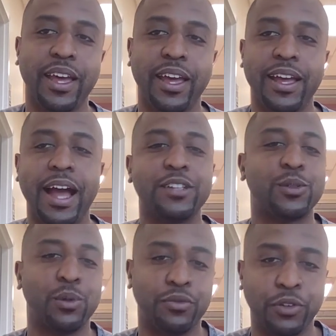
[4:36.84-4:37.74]
a high
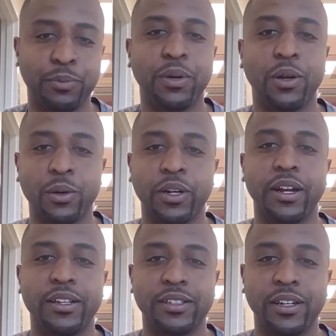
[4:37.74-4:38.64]
school football
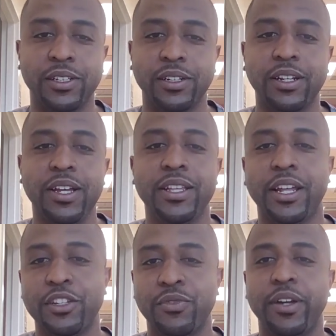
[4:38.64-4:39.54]
organization
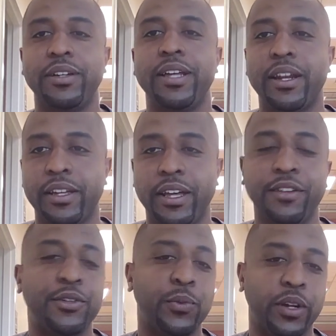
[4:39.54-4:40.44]
that is very
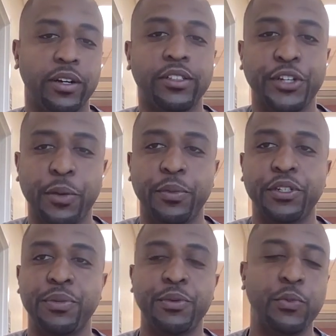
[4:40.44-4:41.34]
dedicated to winning the
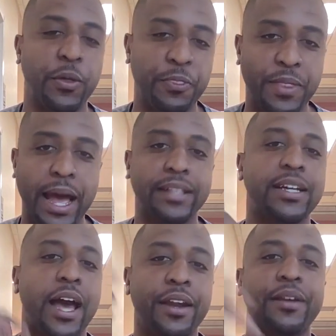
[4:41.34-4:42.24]
championship. You want
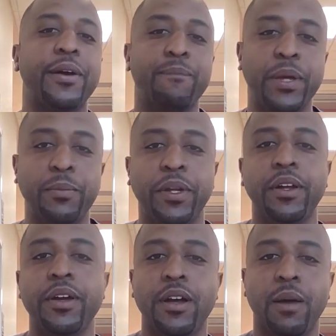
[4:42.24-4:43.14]
that kind of
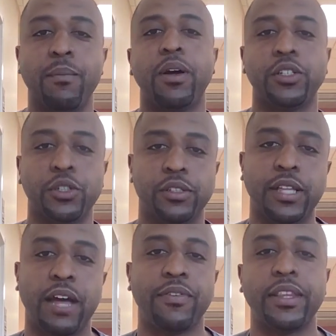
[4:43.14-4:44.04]
commitment amongst your
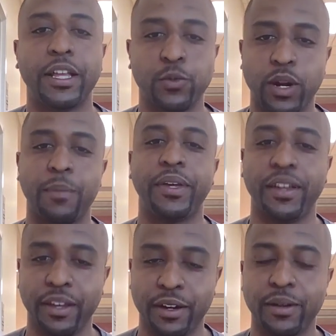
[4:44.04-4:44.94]
staff. And that's what I'm
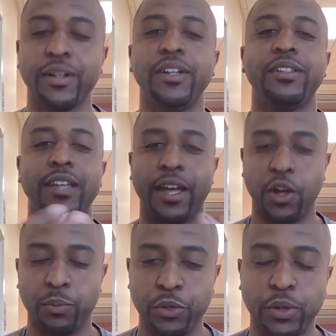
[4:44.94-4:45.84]
here to
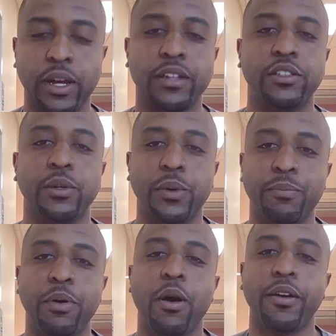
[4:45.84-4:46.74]
help you guys do.
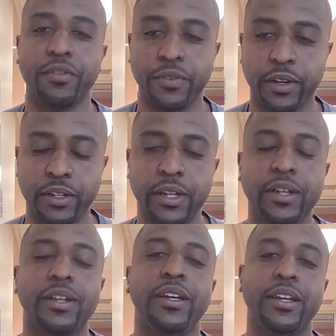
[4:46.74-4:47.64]
And part of it
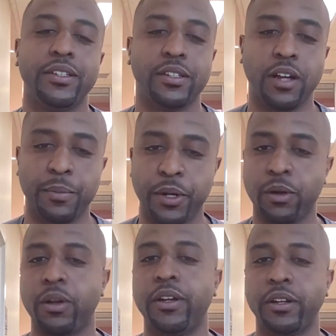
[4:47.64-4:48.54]
is coming
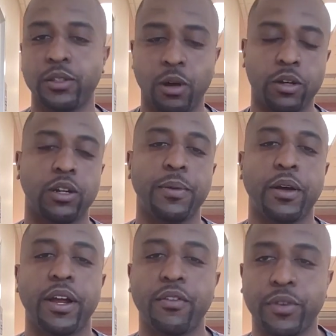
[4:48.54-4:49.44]
on here, talking
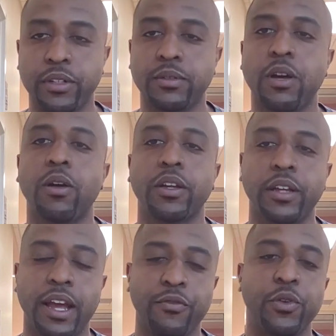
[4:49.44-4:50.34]

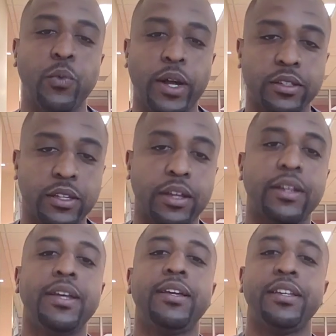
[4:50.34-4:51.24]
every
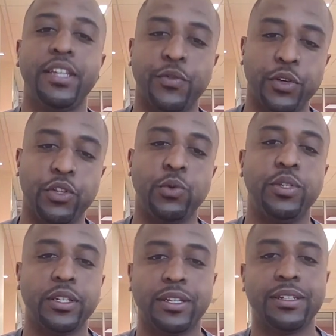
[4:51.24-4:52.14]
Wednesday, giving you
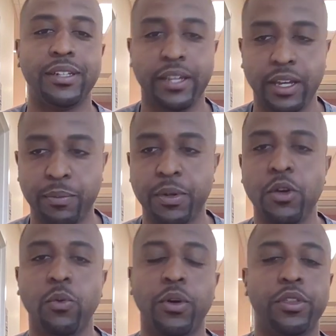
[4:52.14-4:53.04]
just a tip,
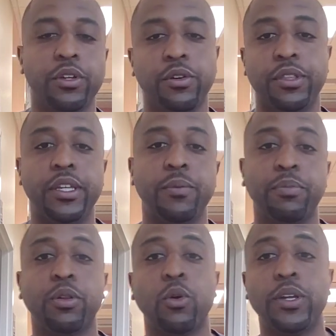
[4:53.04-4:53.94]
whether you're the
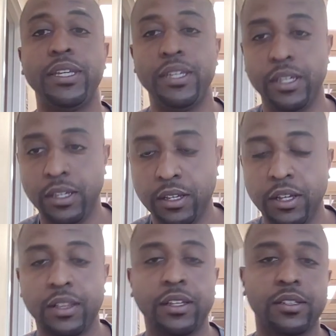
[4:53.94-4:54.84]

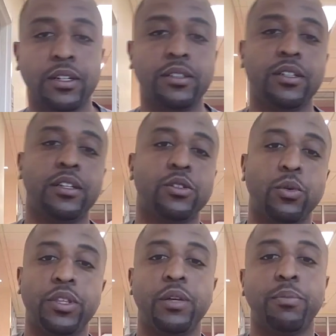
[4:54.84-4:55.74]
employee listening to this
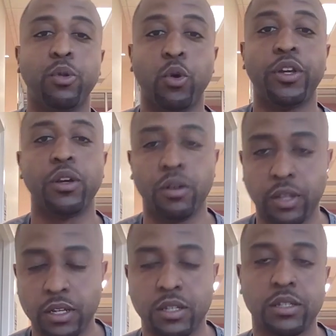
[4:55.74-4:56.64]
or the employer
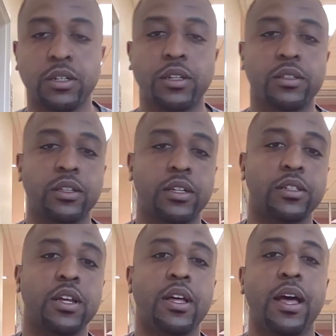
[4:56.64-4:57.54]
that's listening to
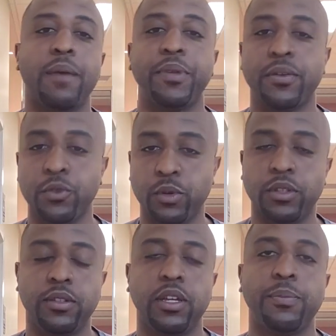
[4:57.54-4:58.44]
this. I'm giving you
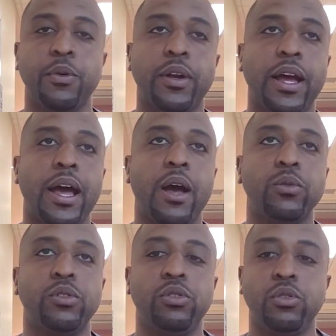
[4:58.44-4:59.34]
a tip on
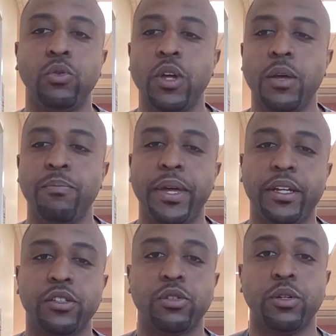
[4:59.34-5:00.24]
how to make it